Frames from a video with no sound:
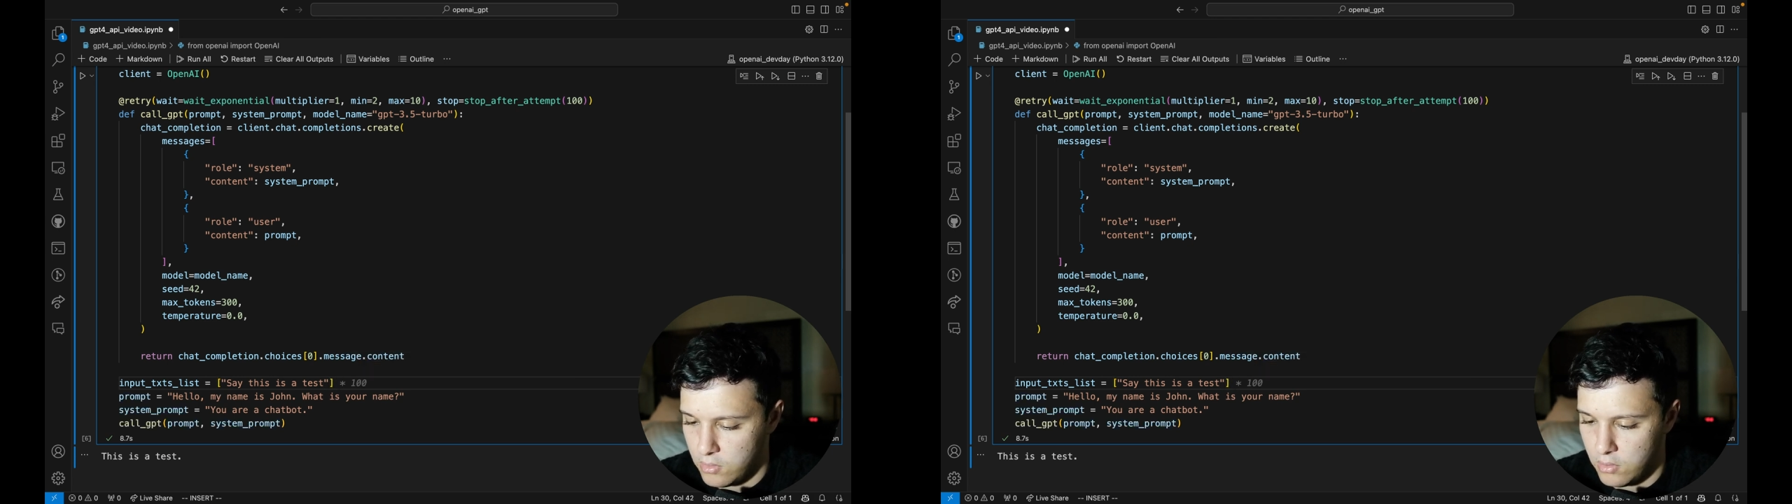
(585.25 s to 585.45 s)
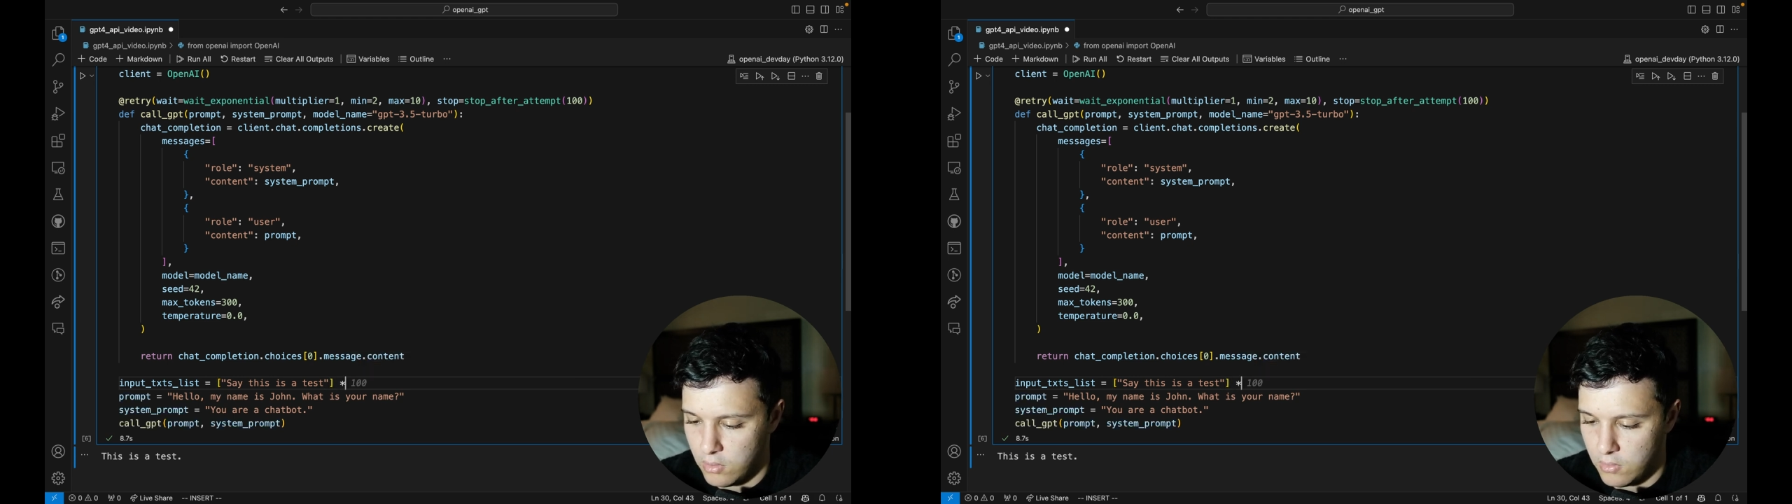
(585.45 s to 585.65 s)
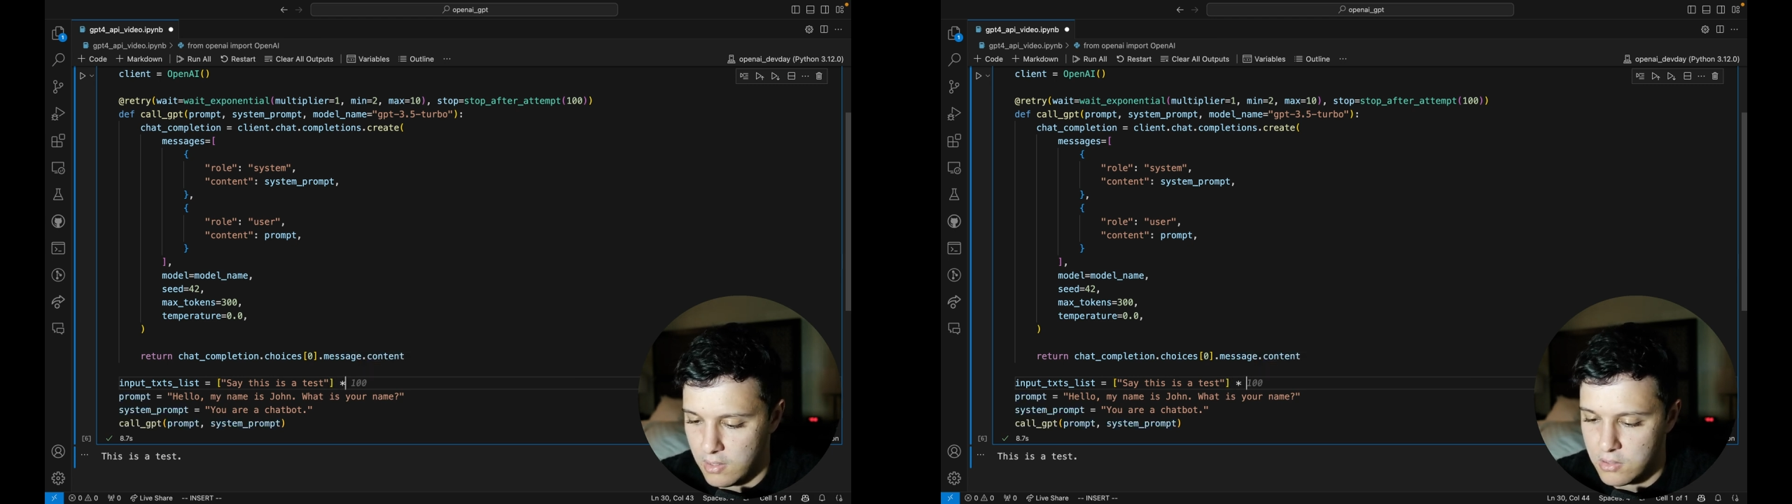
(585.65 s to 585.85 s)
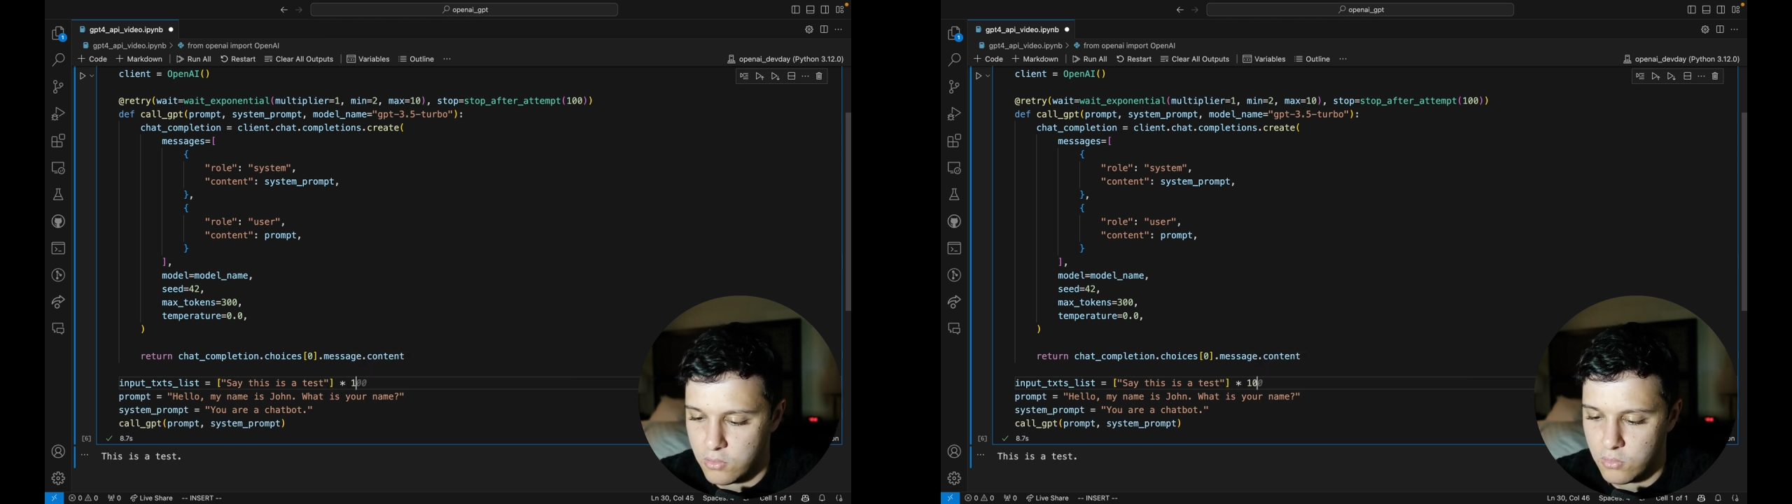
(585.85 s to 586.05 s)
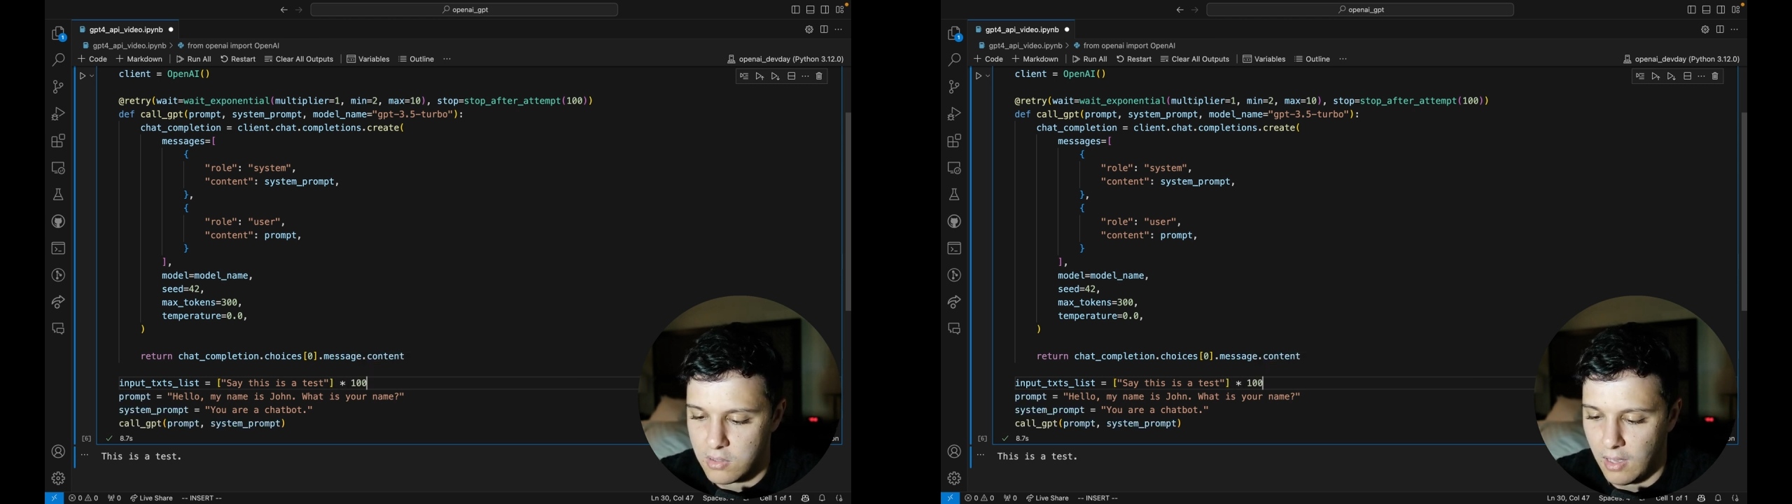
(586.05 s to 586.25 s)
you know, let's
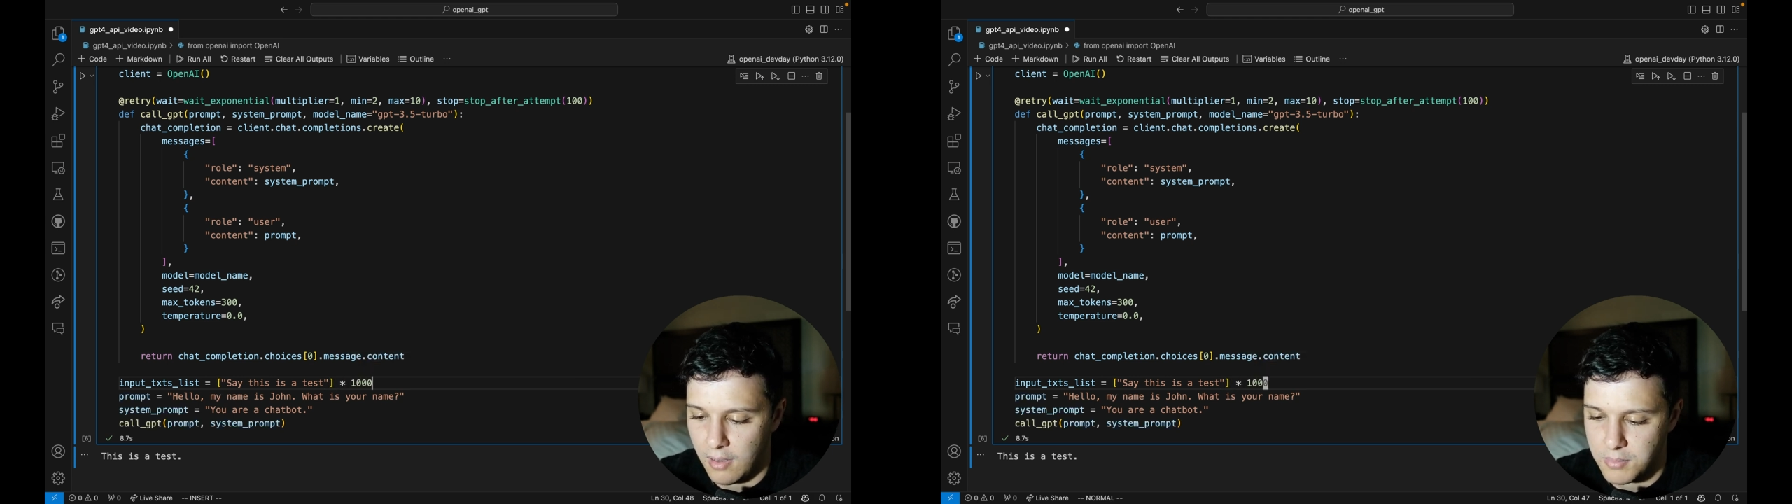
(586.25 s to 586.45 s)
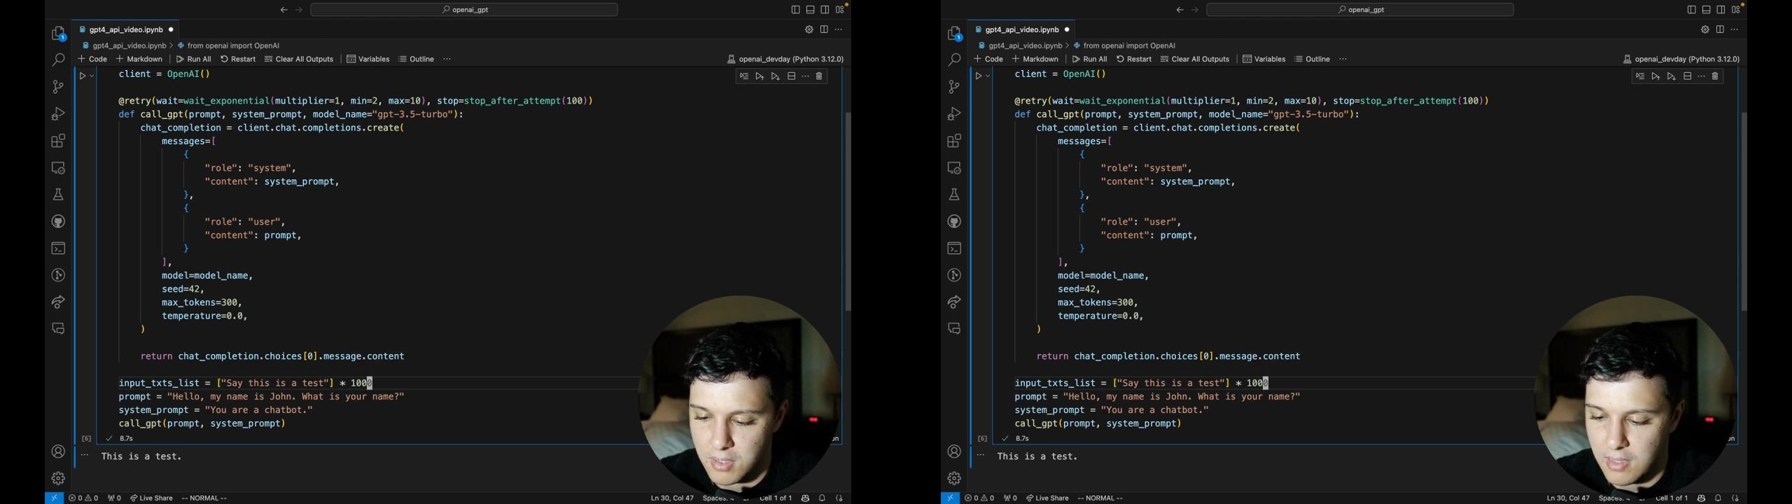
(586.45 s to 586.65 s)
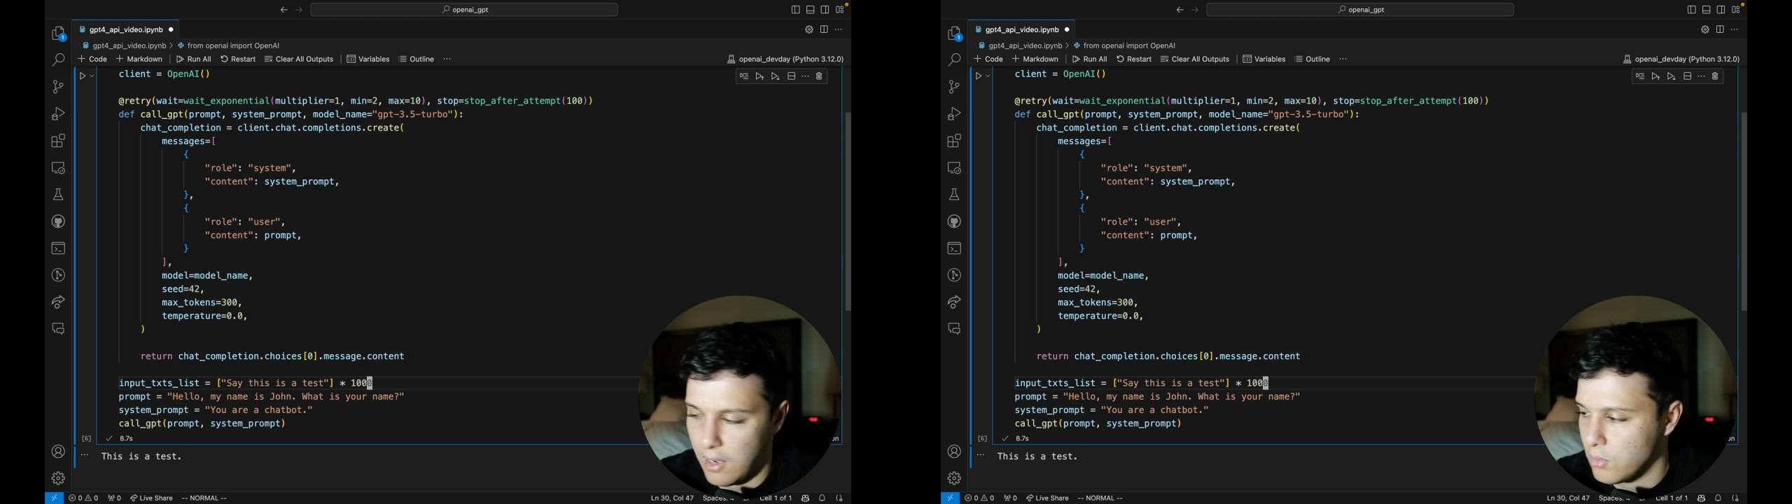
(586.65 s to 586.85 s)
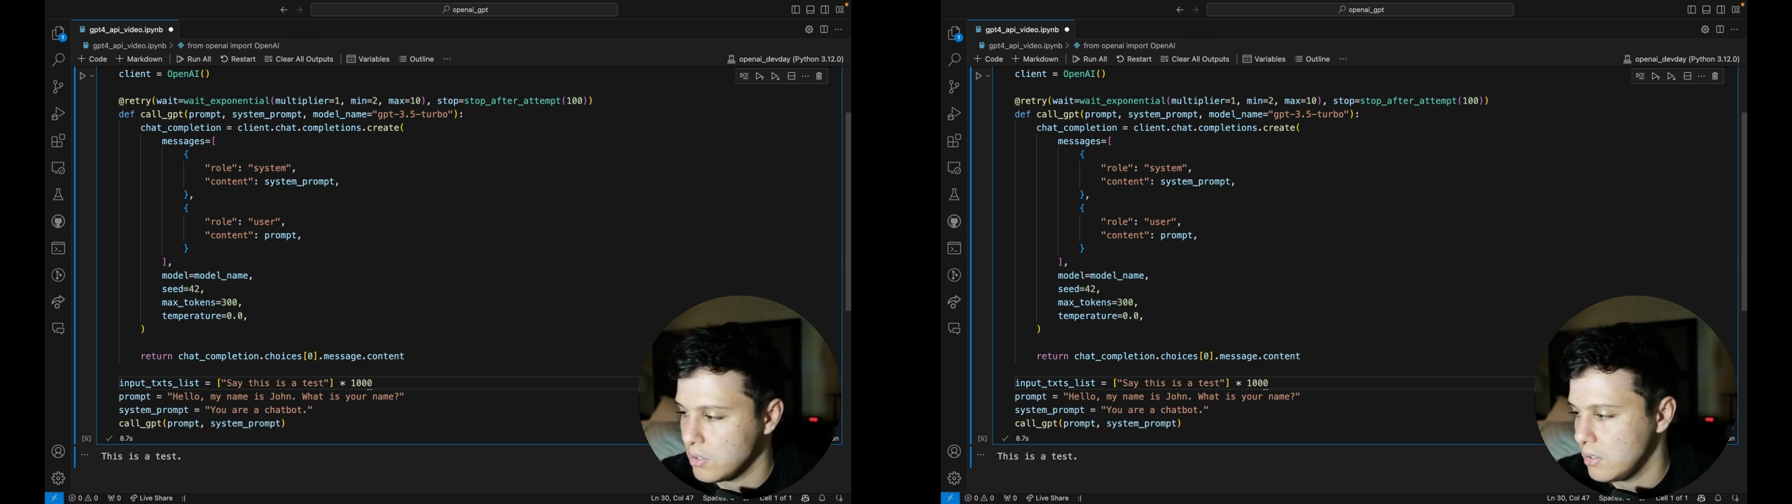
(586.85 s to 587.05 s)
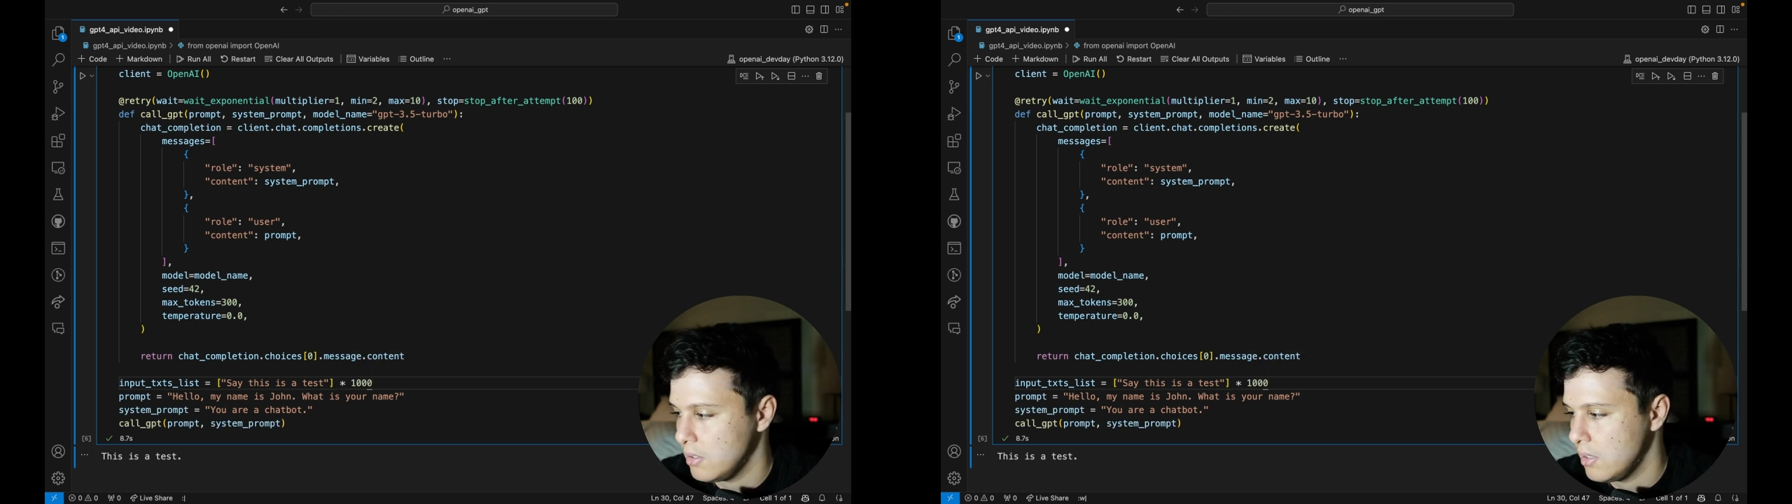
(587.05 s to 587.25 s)
do times a
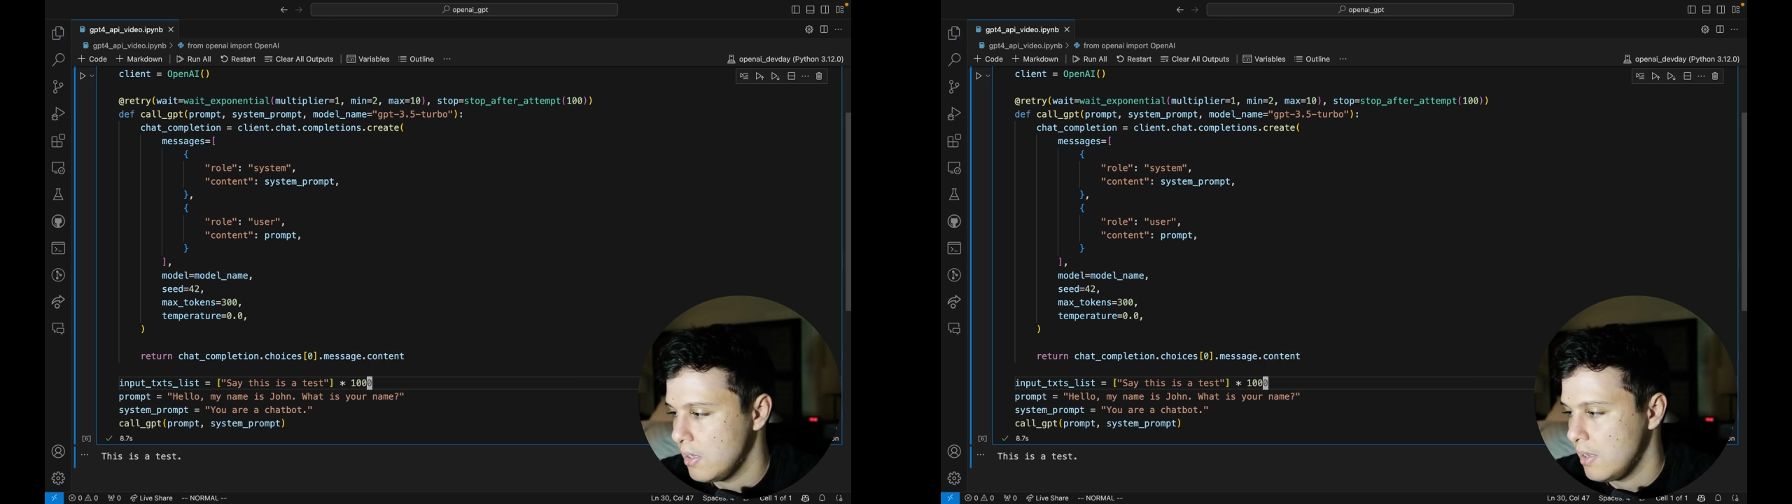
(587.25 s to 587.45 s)
thousand